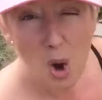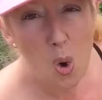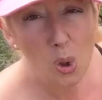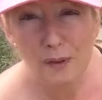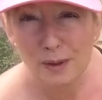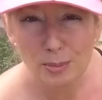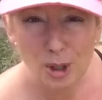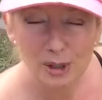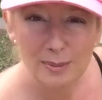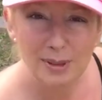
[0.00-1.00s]
All of the
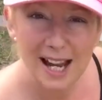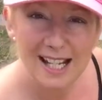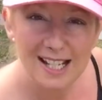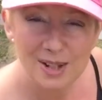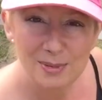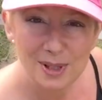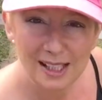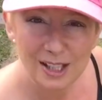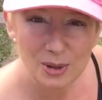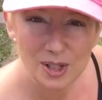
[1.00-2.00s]
broccoli plant is
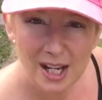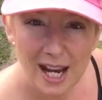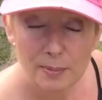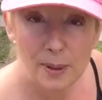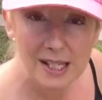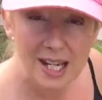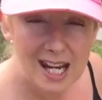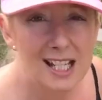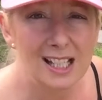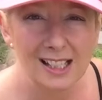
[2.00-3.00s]
really good to eat,
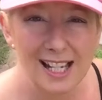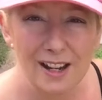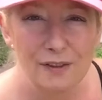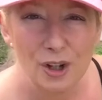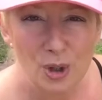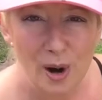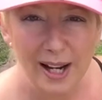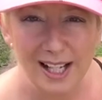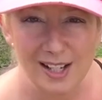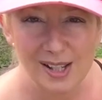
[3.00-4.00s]
particularly if you're
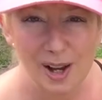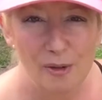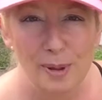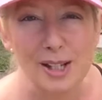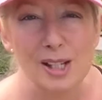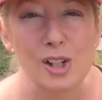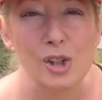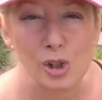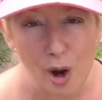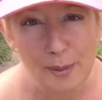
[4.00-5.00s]
growing it yourself because it's
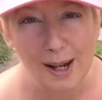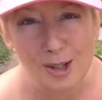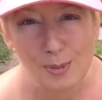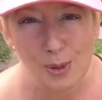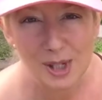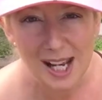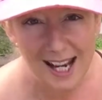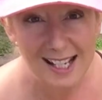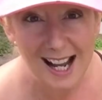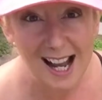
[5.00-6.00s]
so much more
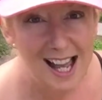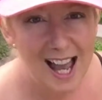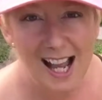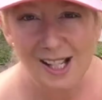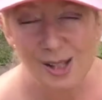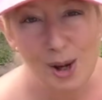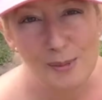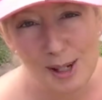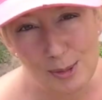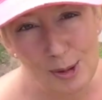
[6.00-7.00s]
tender and so
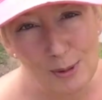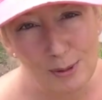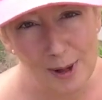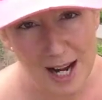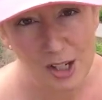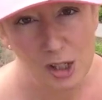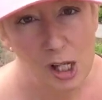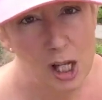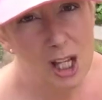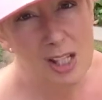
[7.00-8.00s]
much more fresh.
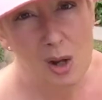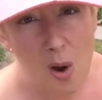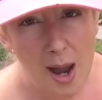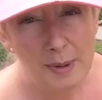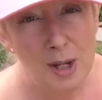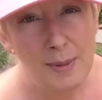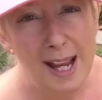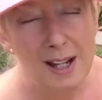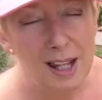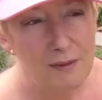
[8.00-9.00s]
So I'm going to
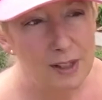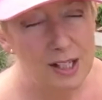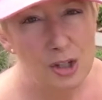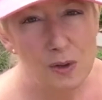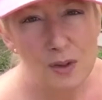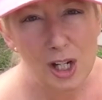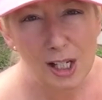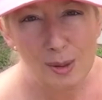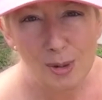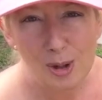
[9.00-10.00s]
make a lovely dish of
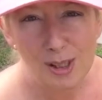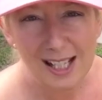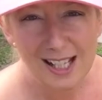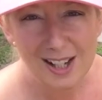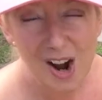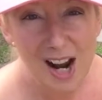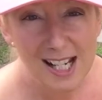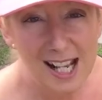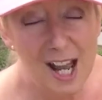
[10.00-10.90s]
chicken and broccoli tonight